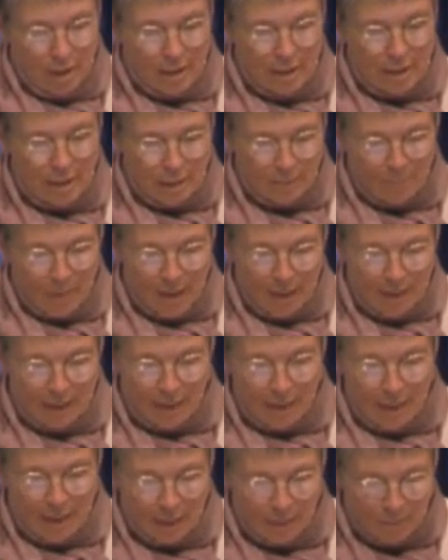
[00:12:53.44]

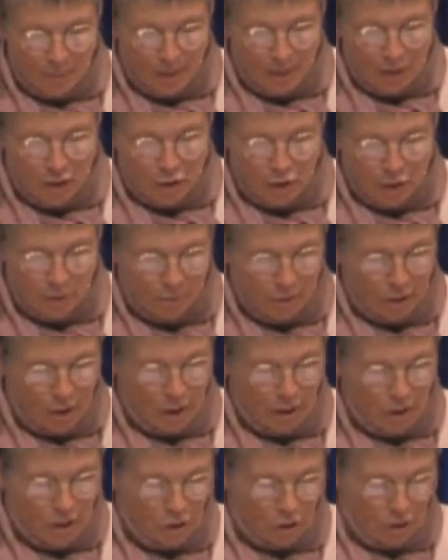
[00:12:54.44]
Despite the exponential
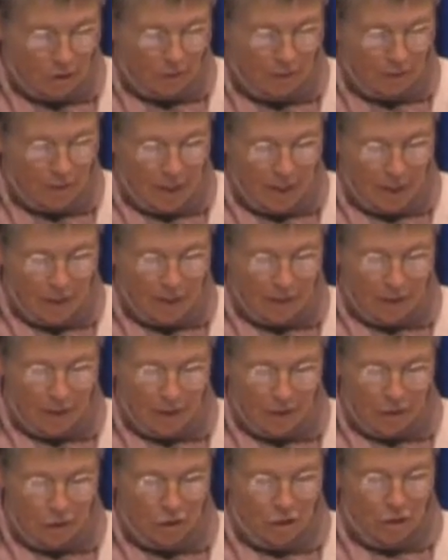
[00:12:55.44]
production of
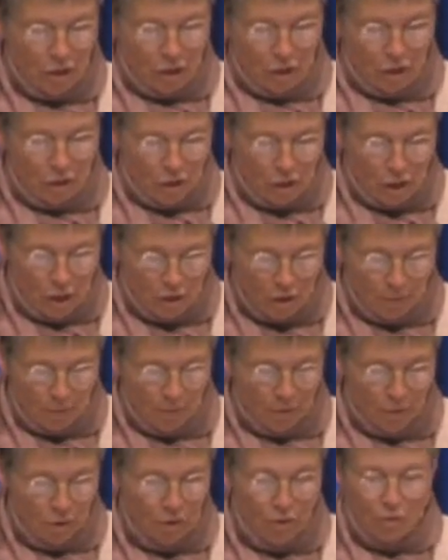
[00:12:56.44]
guidelines,
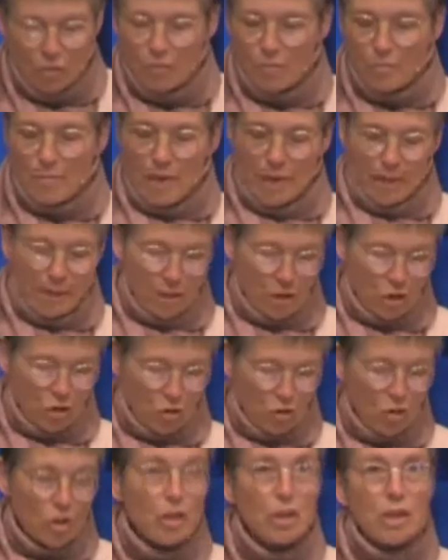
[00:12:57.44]
judgment remains
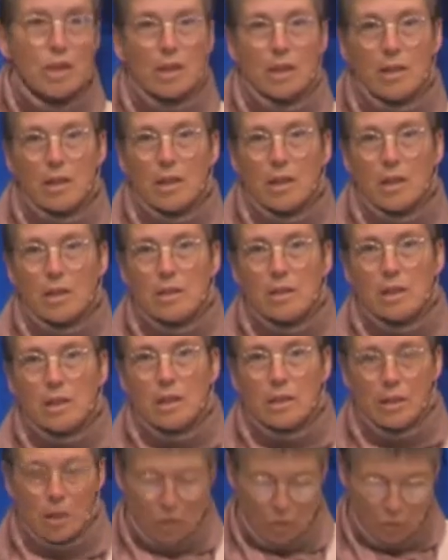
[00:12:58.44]
intrinsic to
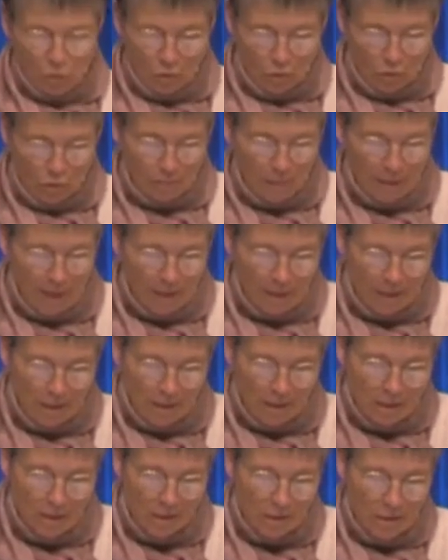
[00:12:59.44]
clinical
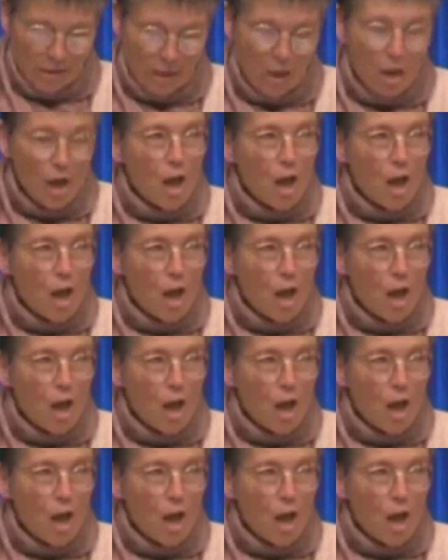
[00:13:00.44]
practice.